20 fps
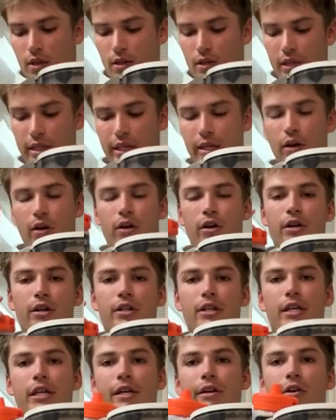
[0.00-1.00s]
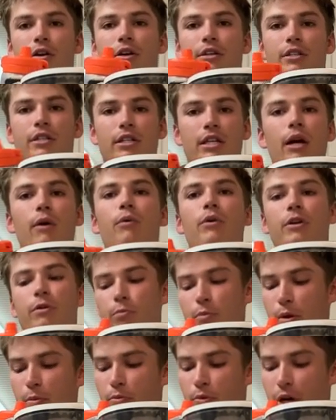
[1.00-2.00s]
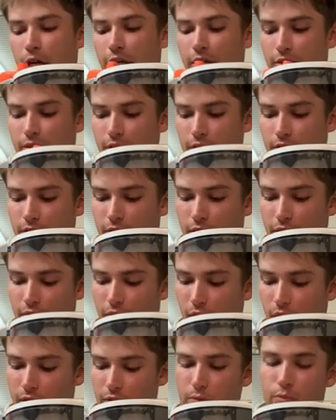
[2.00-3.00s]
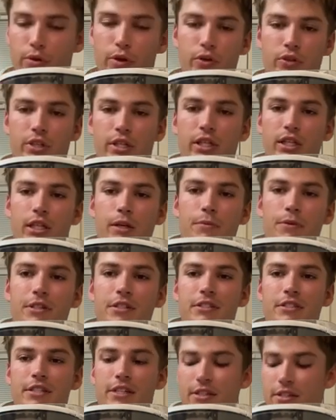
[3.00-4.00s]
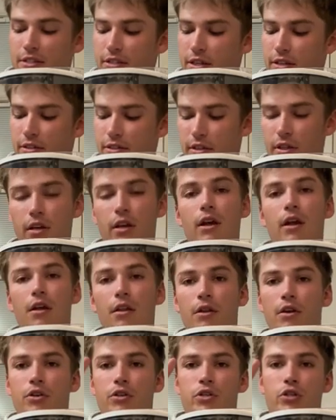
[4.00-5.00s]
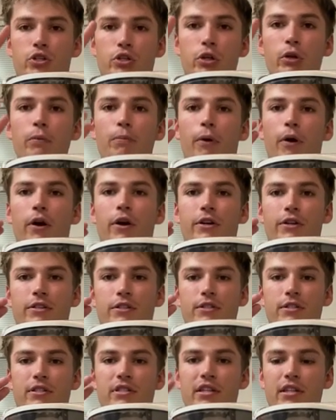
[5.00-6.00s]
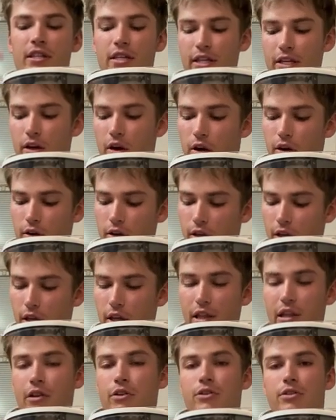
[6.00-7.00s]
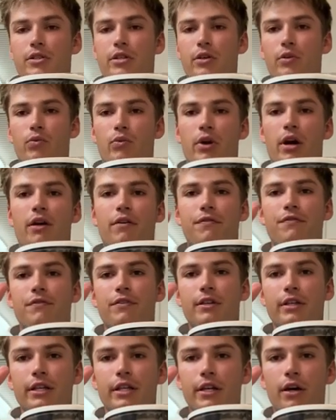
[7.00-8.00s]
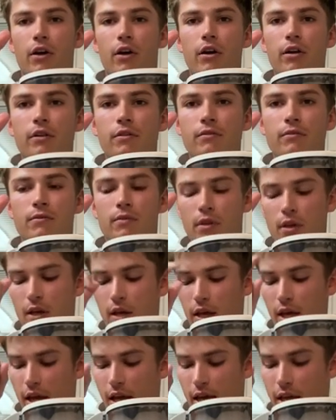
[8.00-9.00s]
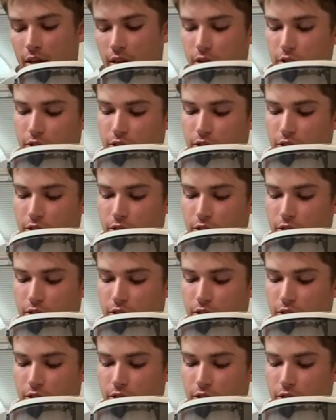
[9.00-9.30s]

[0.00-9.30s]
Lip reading: The ER is a network of membranes involved in protein and lipid synthesis. There's two parts to the ER. There's the rough ER and there's